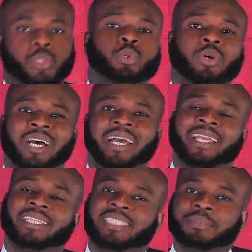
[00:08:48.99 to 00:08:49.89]
you are
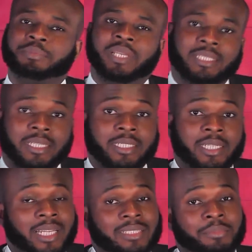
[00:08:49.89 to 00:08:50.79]
expected
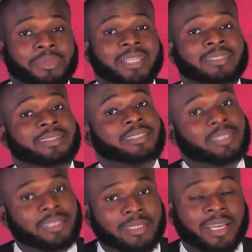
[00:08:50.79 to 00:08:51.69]
and
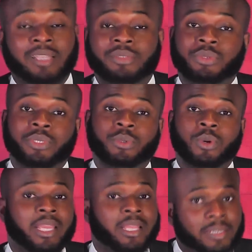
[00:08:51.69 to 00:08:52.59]
mandated and
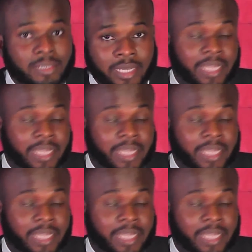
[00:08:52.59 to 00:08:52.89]
required,